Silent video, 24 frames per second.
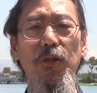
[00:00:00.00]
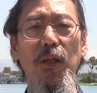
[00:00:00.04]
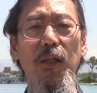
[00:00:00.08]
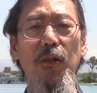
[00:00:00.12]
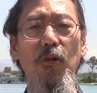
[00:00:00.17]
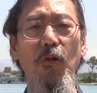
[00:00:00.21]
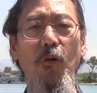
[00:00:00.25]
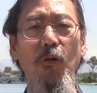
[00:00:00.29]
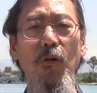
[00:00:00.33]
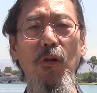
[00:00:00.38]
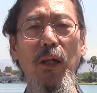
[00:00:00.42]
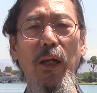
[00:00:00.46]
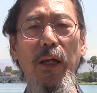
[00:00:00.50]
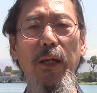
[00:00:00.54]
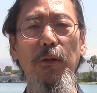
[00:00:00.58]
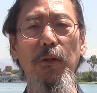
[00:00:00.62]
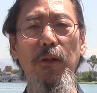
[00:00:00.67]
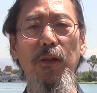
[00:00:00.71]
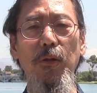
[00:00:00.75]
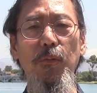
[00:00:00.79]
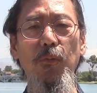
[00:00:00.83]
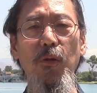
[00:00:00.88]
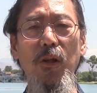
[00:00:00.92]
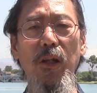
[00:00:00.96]
and online
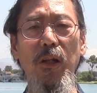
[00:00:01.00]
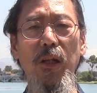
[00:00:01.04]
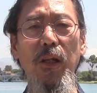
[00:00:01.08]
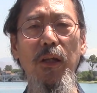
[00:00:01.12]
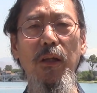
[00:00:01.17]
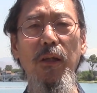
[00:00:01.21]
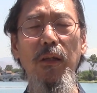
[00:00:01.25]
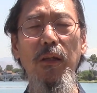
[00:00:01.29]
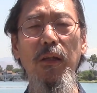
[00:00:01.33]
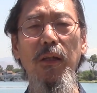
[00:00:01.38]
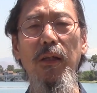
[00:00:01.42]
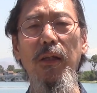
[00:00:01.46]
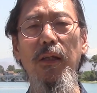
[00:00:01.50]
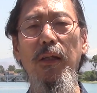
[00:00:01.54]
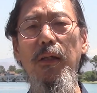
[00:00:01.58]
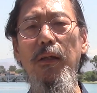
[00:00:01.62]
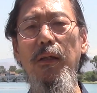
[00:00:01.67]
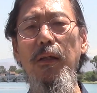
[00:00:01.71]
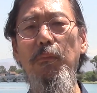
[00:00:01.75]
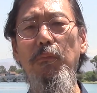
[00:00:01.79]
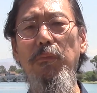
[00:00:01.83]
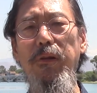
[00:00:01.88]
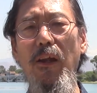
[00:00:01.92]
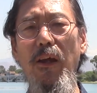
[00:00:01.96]
community
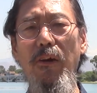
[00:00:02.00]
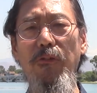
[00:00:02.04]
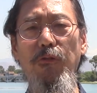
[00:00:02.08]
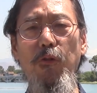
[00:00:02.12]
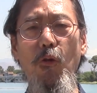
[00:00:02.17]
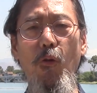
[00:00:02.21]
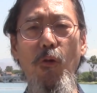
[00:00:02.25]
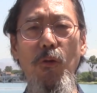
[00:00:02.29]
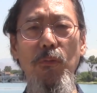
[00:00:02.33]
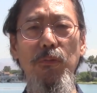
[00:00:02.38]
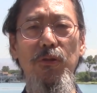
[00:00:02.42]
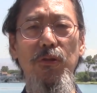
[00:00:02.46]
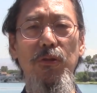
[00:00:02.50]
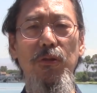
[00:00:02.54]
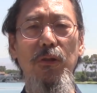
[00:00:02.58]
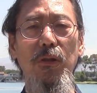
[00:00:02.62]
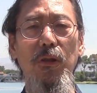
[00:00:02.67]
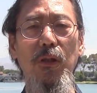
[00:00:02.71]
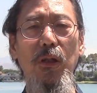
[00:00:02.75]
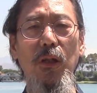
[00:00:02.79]
platforms.